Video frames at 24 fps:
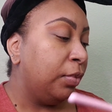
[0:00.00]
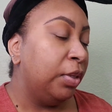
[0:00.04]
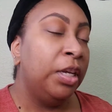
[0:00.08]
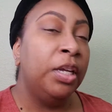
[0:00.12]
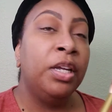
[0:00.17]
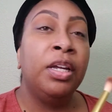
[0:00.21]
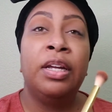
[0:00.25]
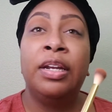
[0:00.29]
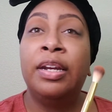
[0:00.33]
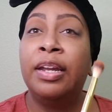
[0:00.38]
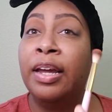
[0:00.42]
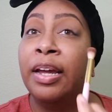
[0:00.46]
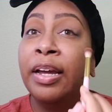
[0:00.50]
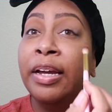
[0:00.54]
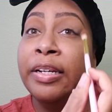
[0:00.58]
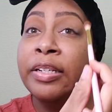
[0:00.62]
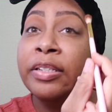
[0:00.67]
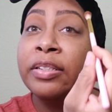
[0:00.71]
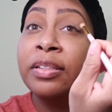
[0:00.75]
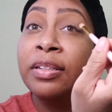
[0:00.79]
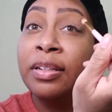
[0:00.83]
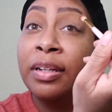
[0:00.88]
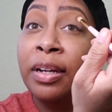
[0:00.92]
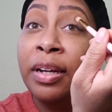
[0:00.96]
And
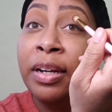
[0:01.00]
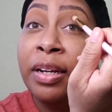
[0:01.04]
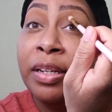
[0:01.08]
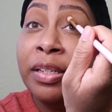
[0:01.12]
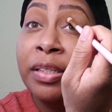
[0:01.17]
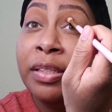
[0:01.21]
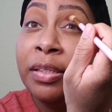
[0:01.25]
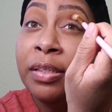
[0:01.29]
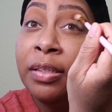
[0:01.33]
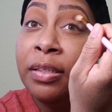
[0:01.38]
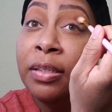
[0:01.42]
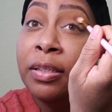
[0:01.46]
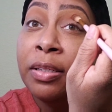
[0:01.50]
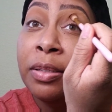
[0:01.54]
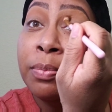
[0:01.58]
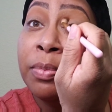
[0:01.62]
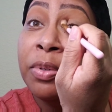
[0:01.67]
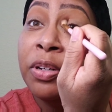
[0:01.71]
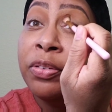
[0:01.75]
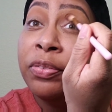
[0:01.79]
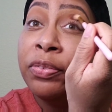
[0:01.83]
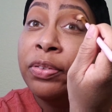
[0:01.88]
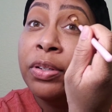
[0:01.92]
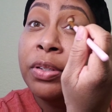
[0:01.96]
actually, guys, this is
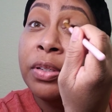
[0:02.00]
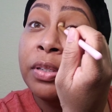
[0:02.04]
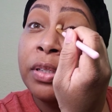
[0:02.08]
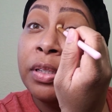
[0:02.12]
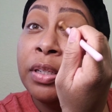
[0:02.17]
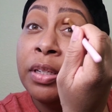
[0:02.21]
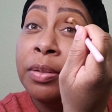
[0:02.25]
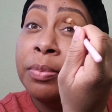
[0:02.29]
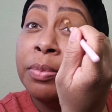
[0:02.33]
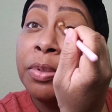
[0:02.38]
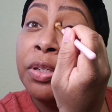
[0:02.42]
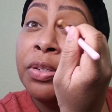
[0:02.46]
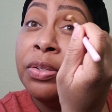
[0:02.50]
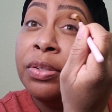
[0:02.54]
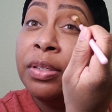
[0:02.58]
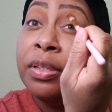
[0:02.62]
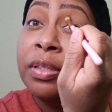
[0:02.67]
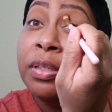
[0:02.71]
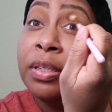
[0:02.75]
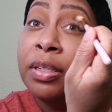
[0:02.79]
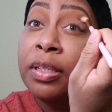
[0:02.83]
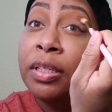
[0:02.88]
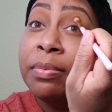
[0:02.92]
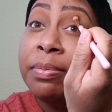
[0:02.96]
my first time
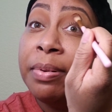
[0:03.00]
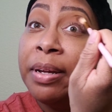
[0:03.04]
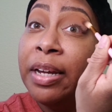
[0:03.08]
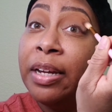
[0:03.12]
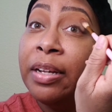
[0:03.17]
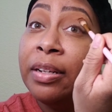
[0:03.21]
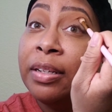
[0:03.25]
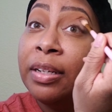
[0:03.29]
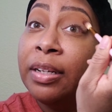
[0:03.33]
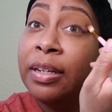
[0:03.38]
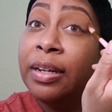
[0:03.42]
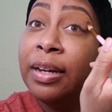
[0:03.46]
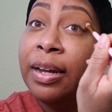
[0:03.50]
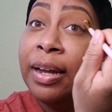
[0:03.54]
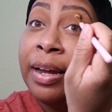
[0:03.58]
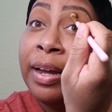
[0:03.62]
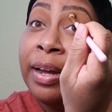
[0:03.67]
using this palette.